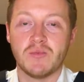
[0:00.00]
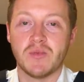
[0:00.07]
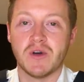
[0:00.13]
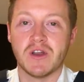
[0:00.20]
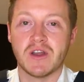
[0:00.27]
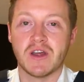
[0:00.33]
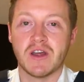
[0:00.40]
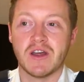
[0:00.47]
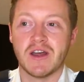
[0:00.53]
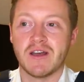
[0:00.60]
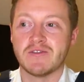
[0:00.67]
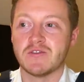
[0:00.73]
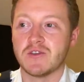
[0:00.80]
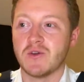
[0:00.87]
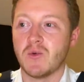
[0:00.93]
but
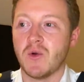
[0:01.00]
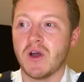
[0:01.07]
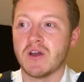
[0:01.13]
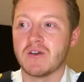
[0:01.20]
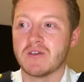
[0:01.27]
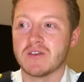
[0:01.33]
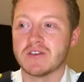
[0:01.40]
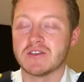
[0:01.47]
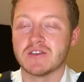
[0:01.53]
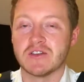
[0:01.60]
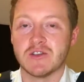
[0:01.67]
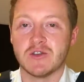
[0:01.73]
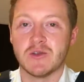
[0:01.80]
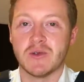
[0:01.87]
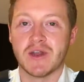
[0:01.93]
after a while
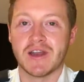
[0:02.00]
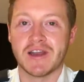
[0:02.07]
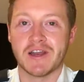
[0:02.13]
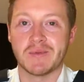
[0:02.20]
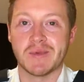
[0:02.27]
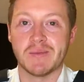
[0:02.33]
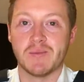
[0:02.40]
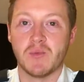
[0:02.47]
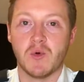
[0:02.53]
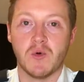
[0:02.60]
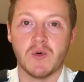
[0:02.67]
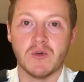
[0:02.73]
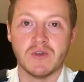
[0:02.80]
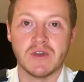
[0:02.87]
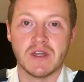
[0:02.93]
you do get a little bit
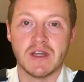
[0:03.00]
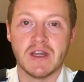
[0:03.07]
bored,